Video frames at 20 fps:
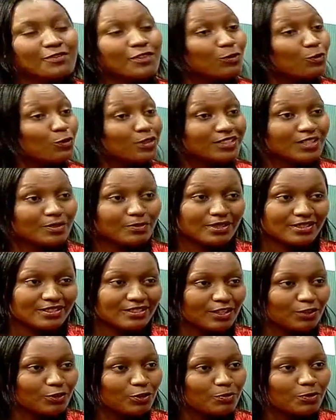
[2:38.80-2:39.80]
what happened in
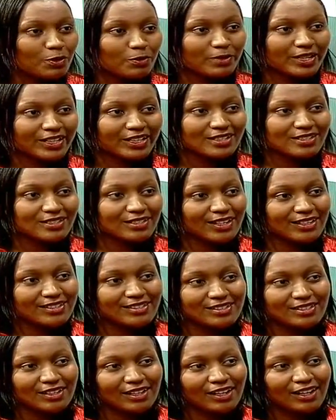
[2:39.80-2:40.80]
the global markets last
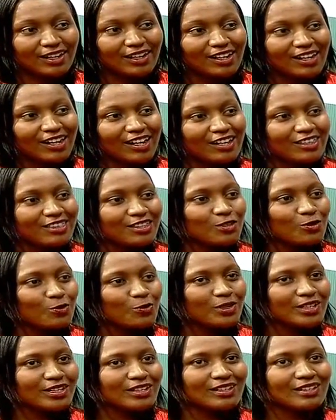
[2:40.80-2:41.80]
year, I think
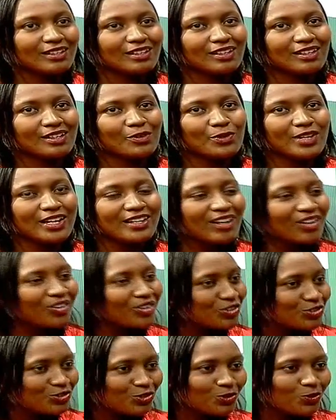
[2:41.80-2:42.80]
we're in a
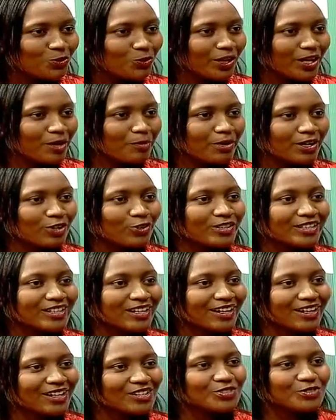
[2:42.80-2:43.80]
region whereby, or in a
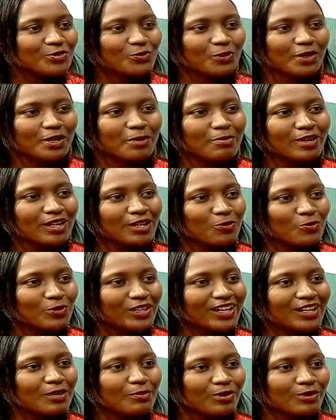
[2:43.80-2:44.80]
country whereby, we
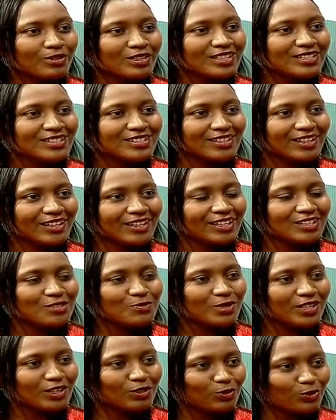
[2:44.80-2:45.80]
can proudly say yes,
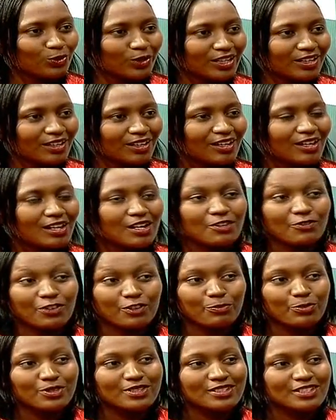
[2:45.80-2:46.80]
we are growing.
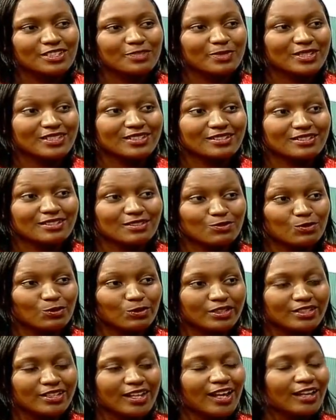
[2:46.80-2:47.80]
5.6% is
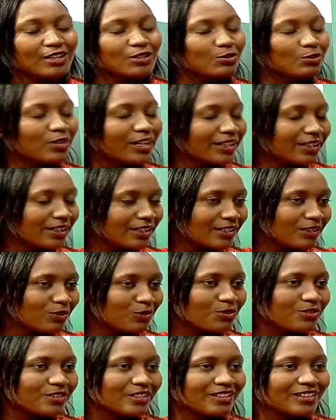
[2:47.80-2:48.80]
good. I know again the
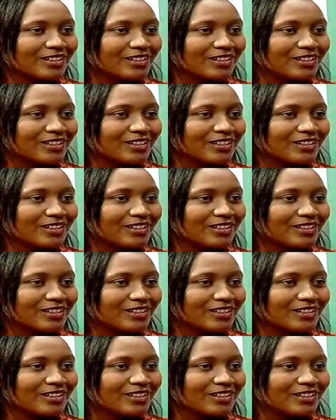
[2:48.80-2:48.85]
growth in